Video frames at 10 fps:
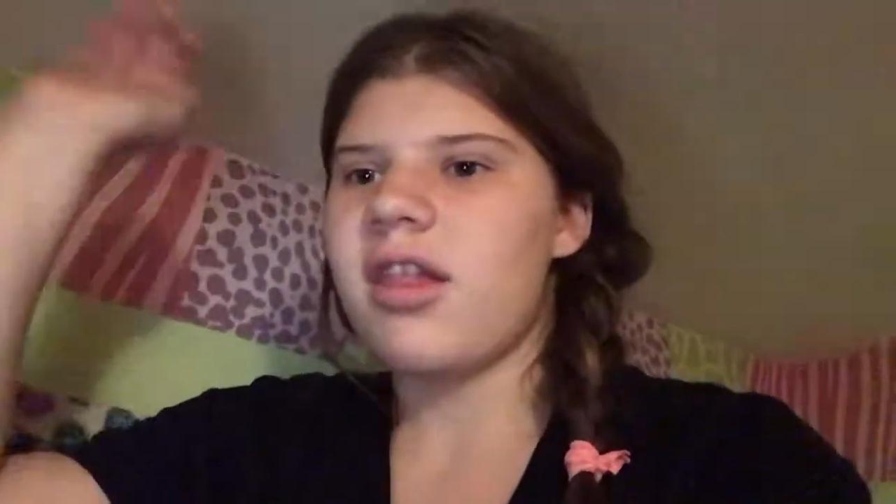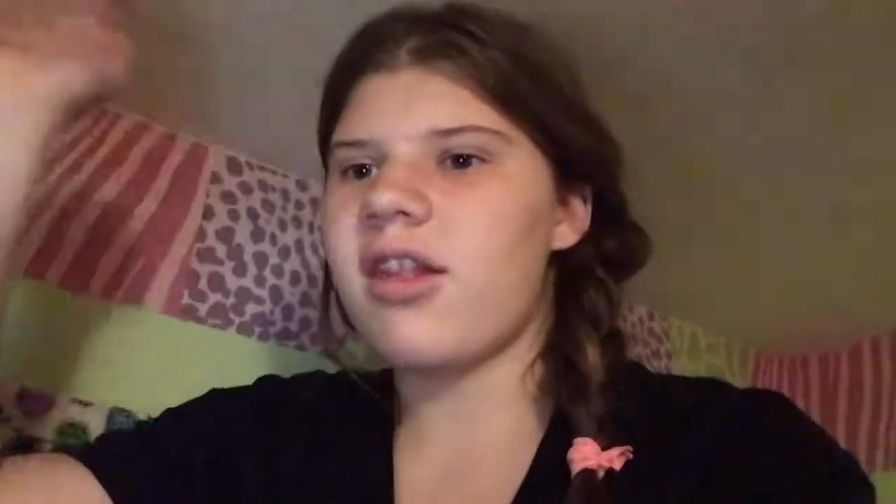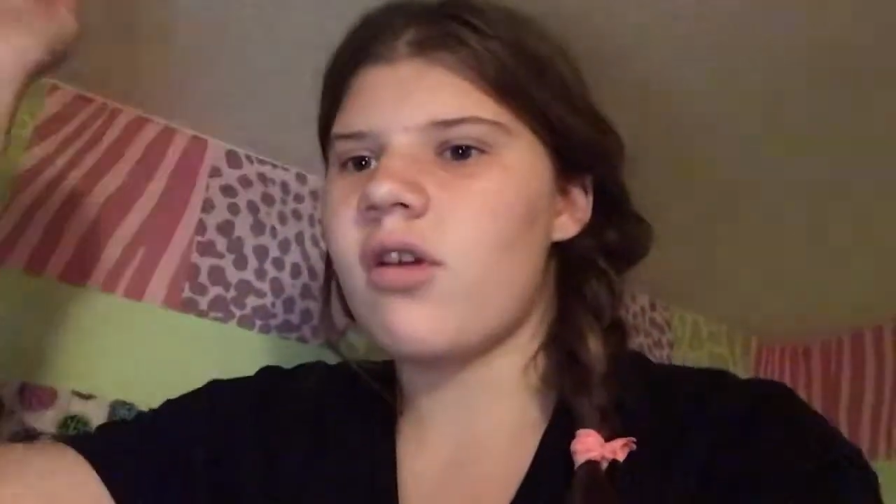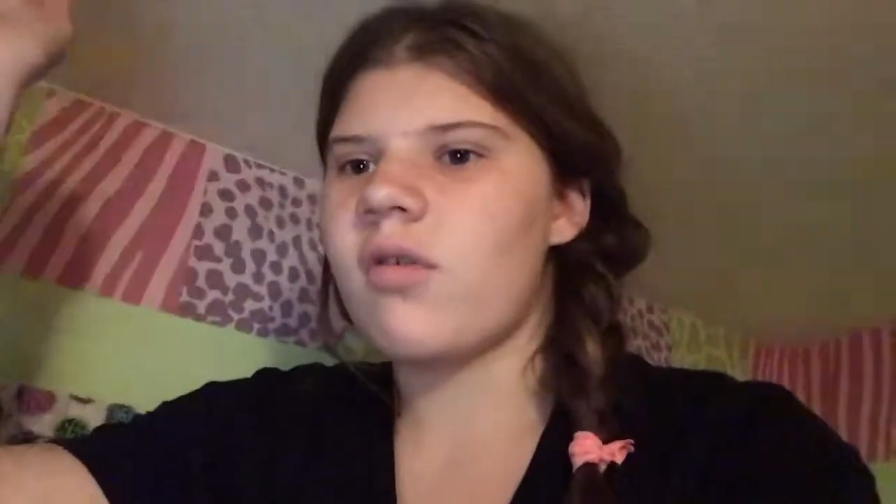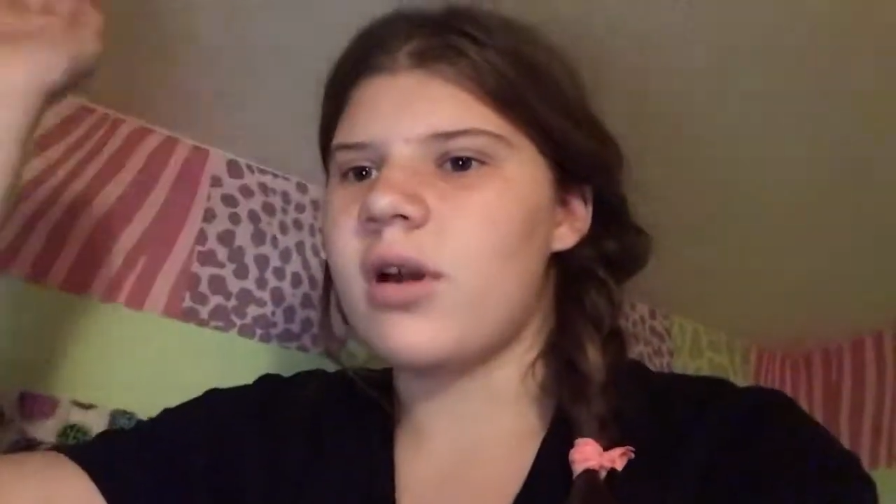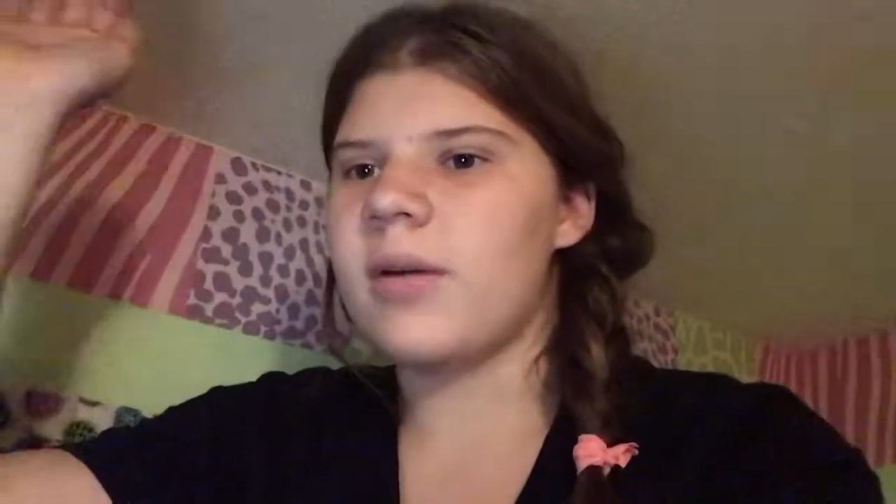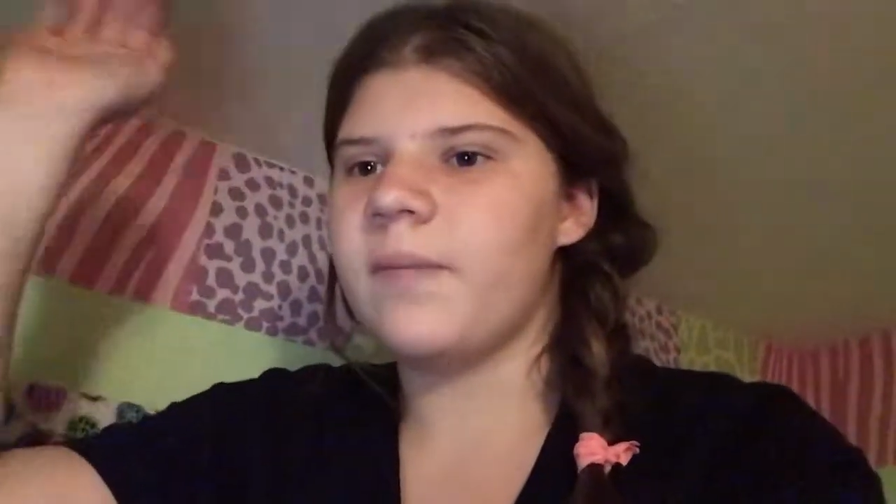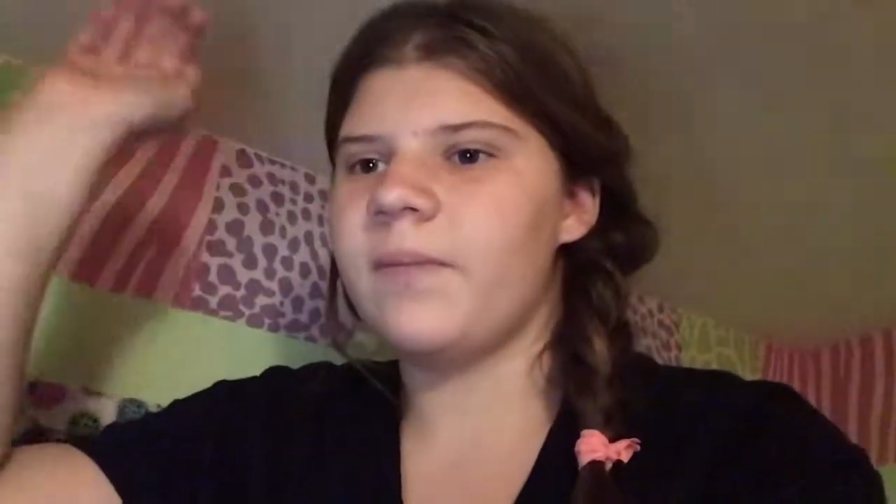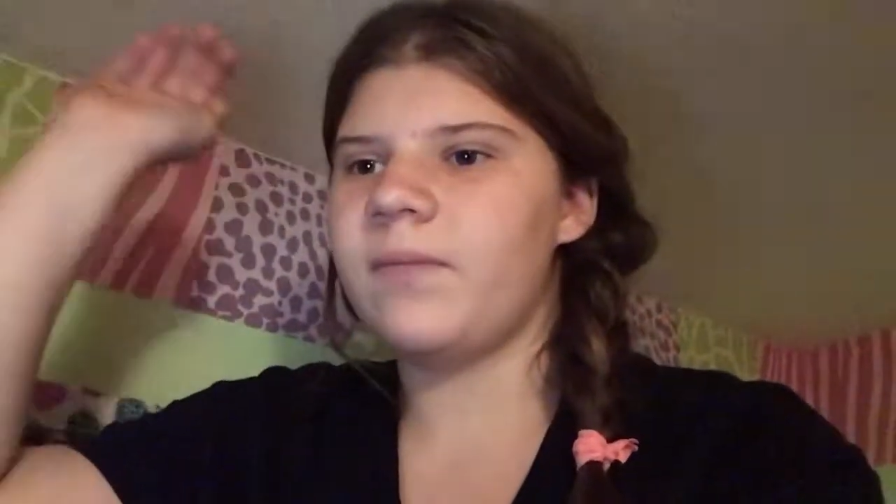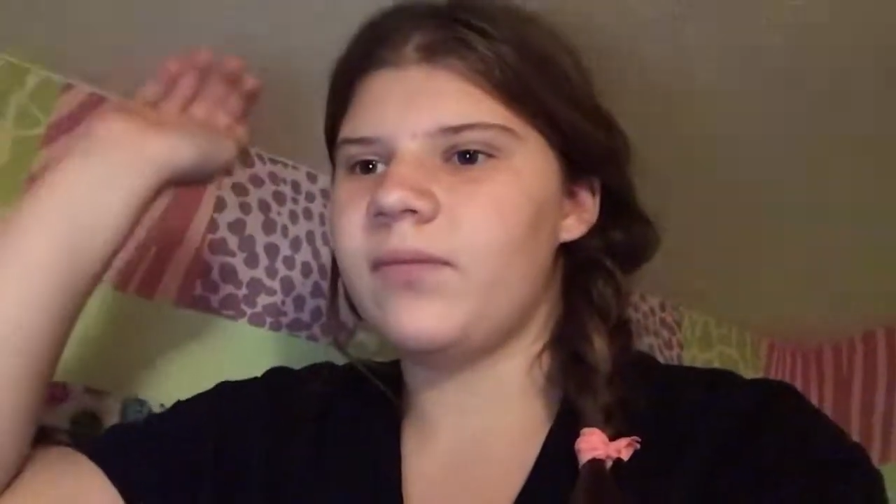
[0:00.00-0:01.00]
So
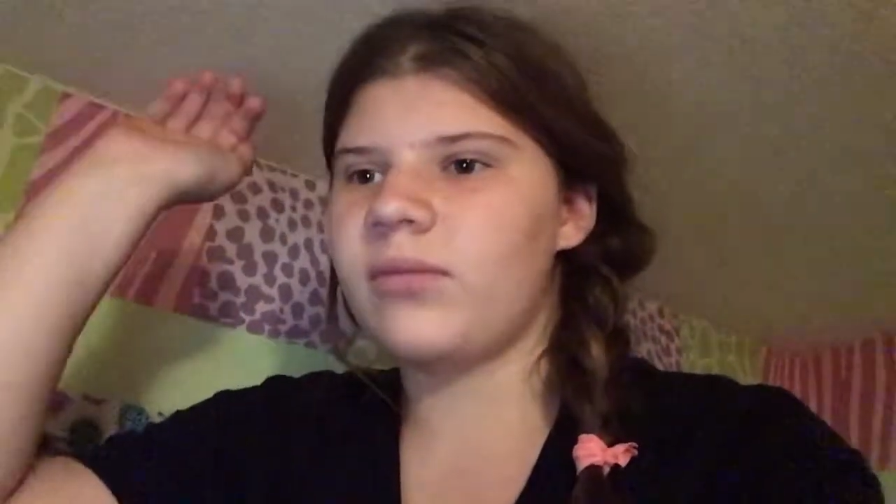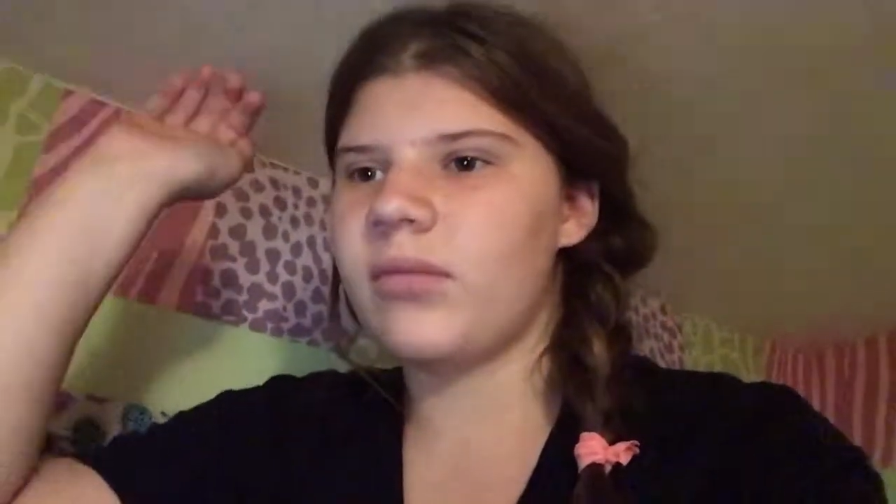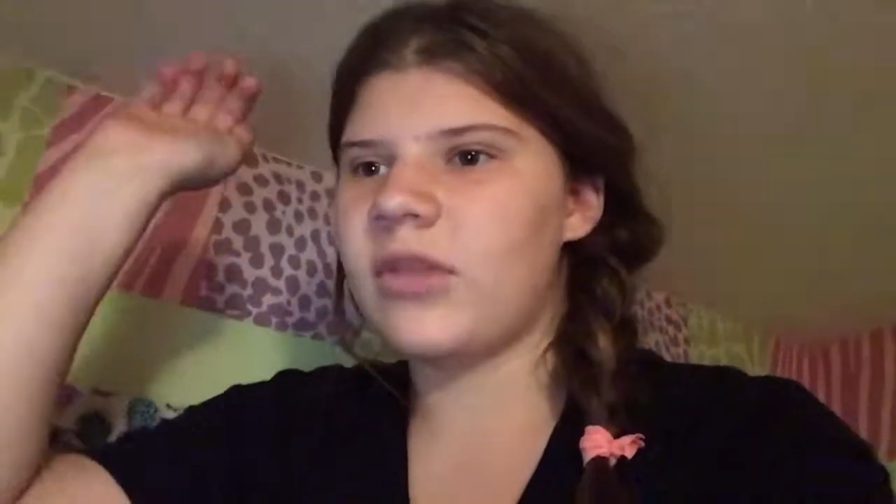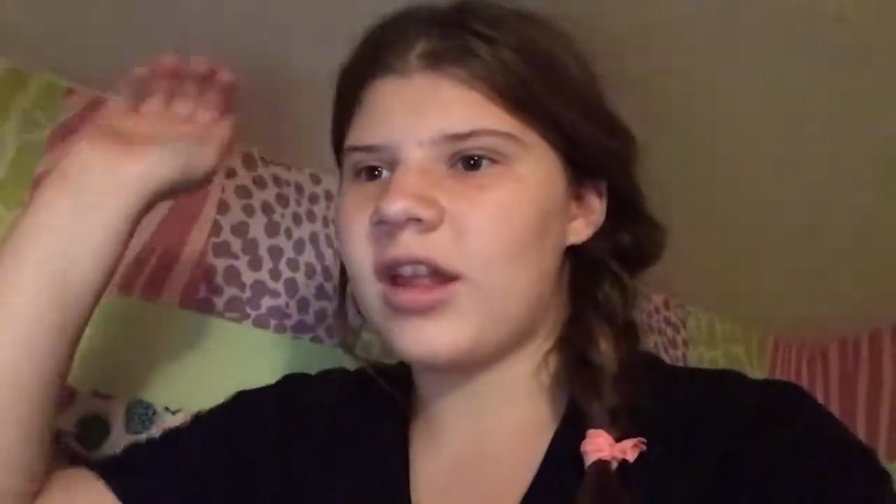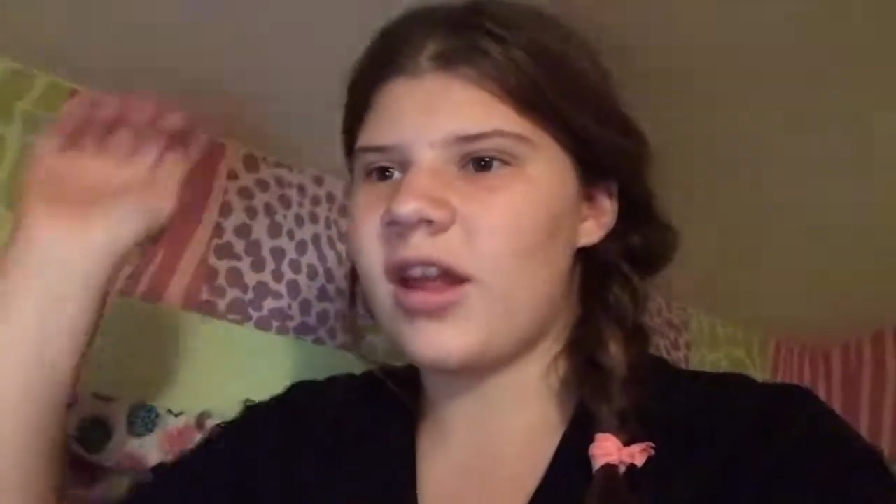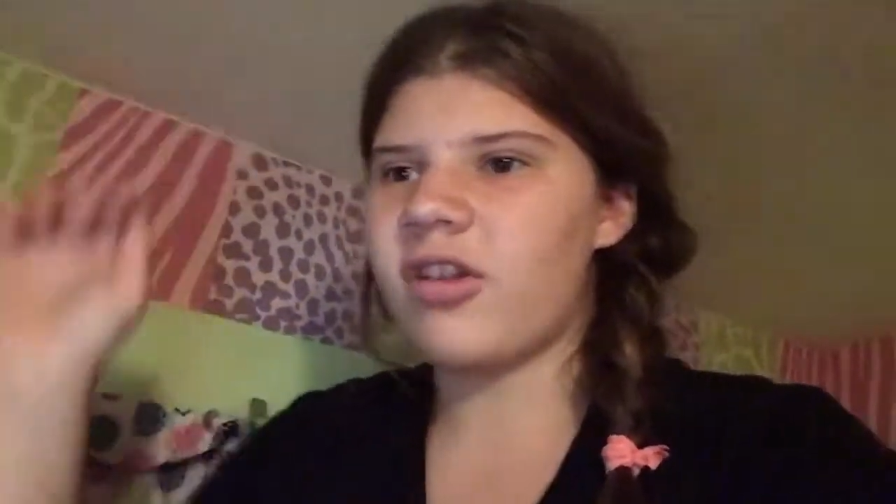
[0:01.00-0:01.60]
that's